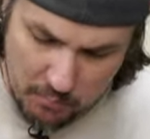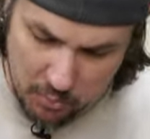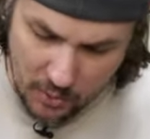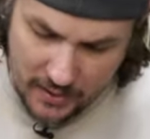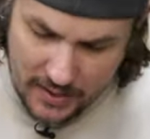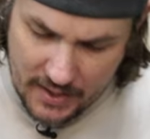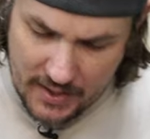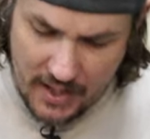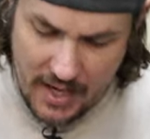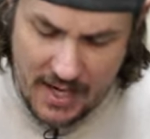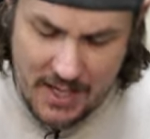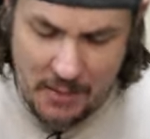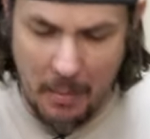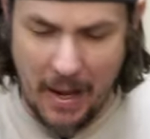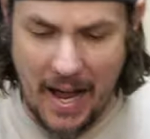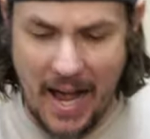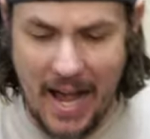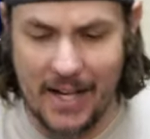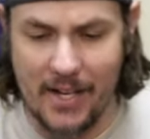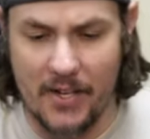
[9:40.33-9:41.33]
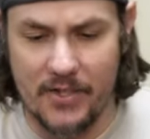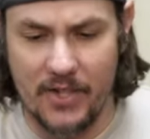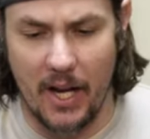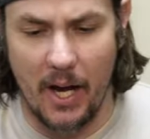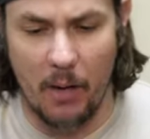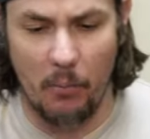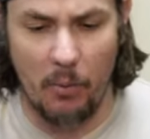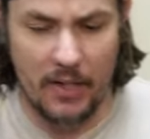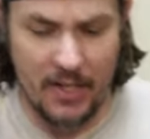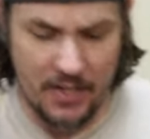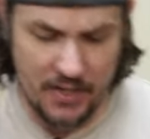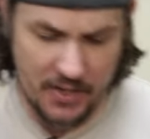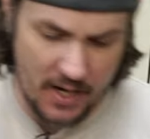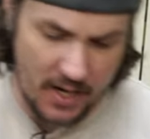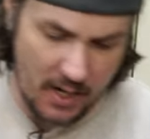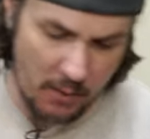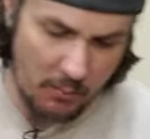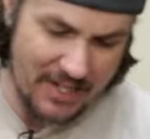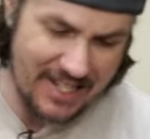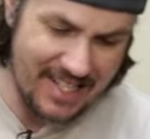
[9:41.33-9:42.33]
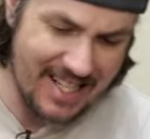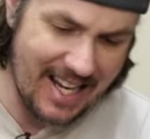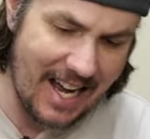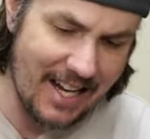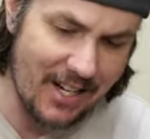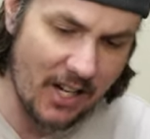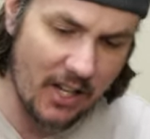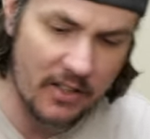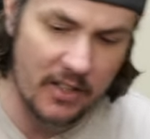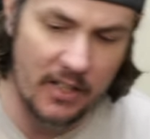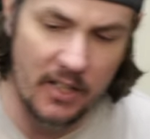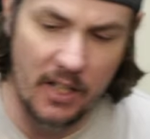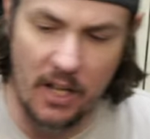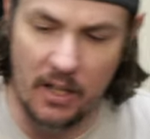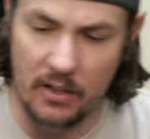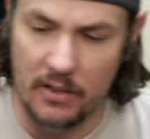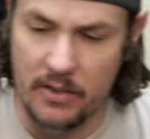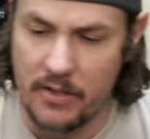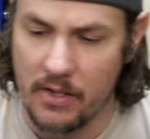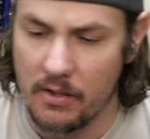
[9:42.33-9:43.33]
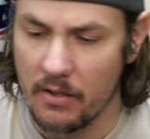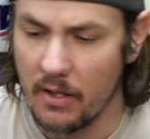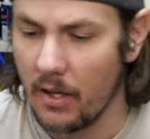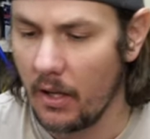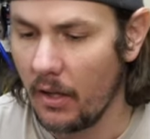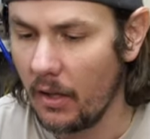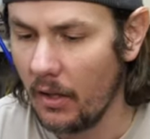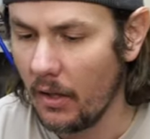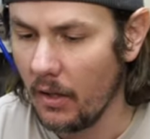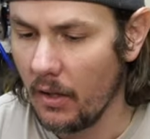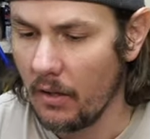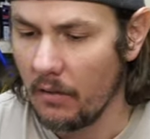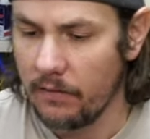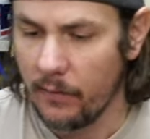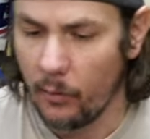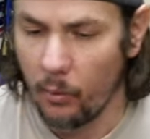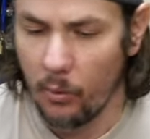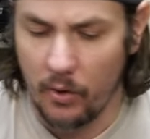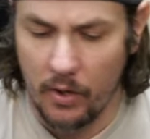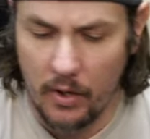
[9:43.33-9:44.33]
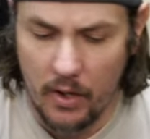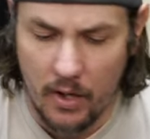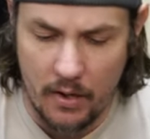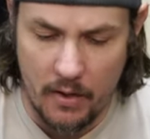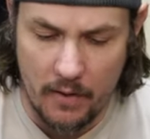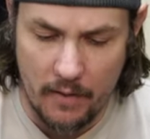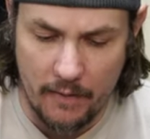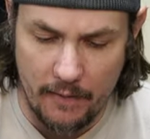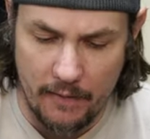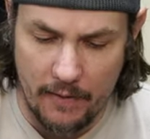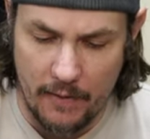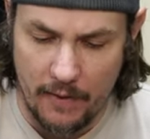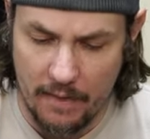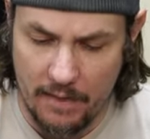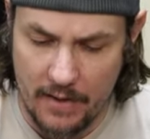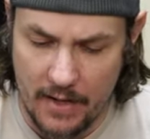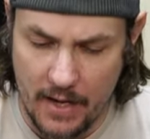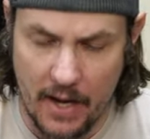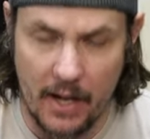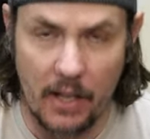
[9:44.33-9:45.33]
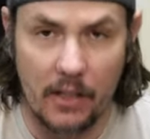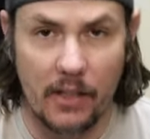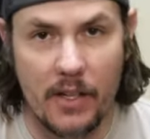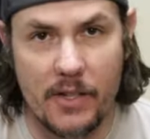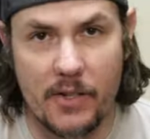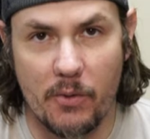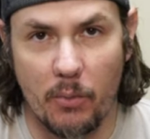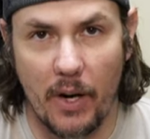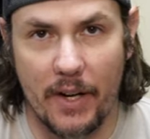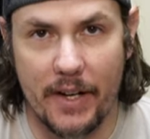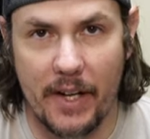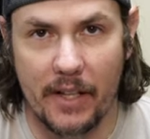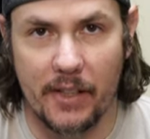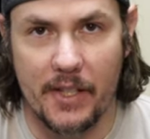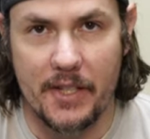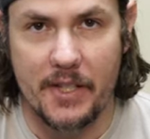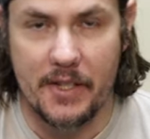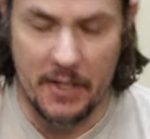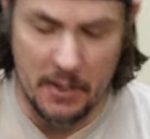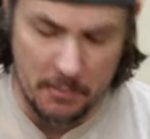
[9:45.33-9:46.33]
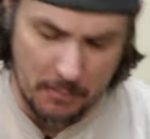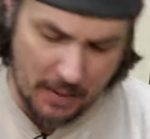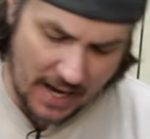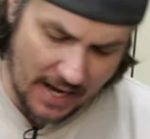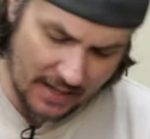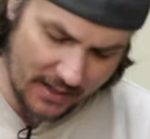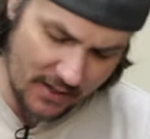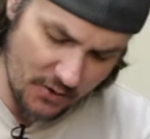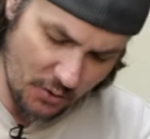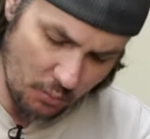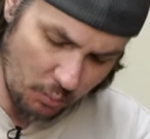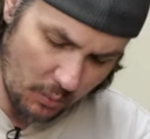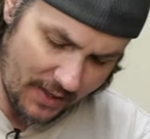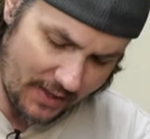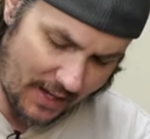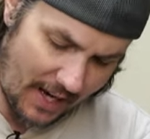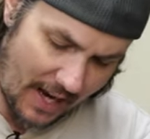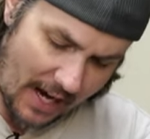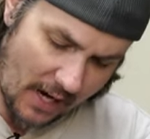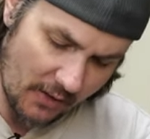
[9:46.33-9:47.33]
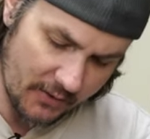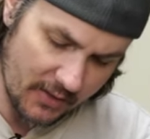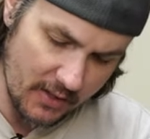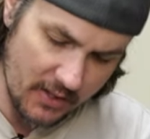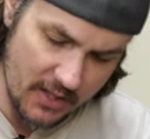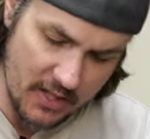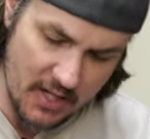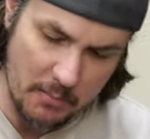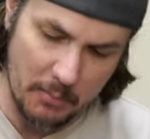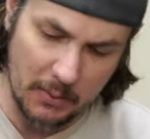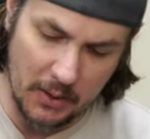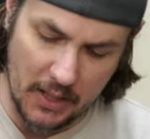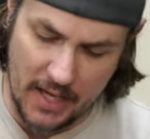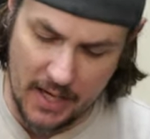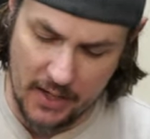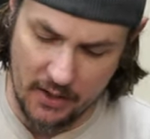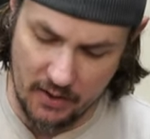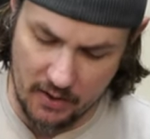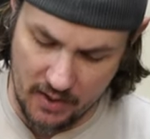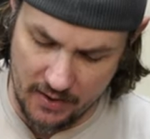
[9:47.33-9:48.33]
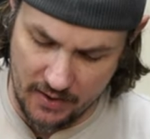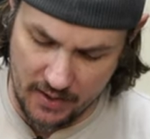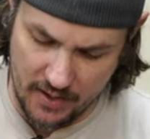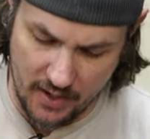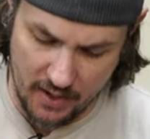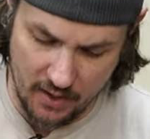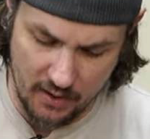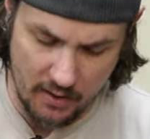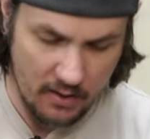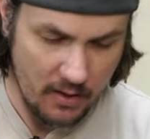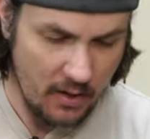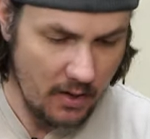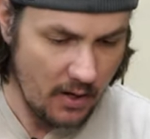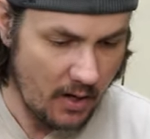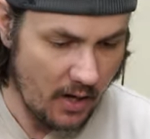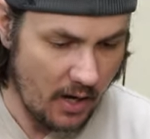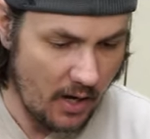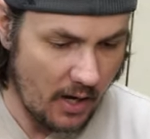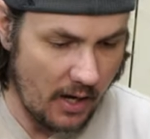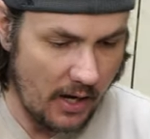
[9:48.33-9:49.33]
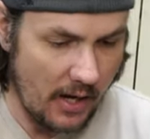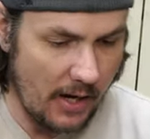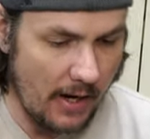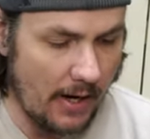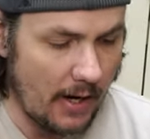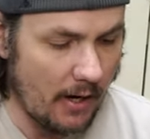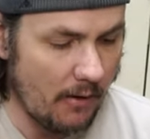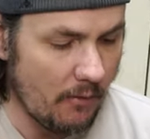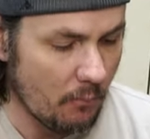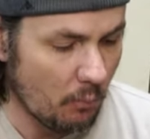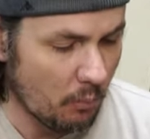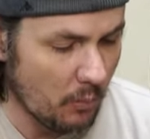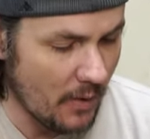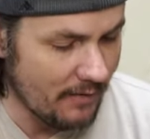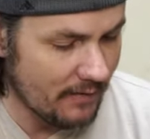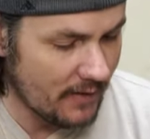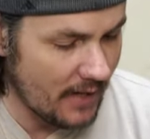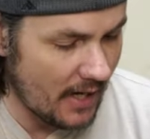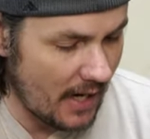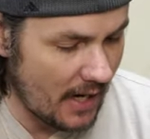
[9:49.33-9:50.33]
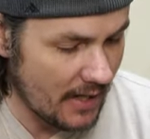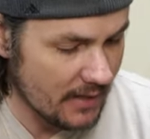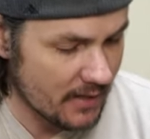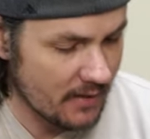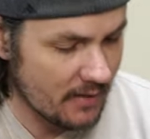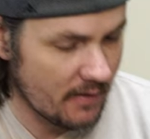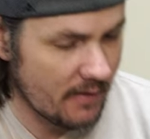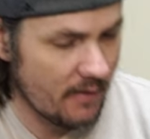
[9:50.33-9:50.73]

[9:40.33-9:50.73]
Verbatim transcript: pretty nice package. I wanna say it was $900 for the LS1, LS6 package without the display on there. Uh, we've got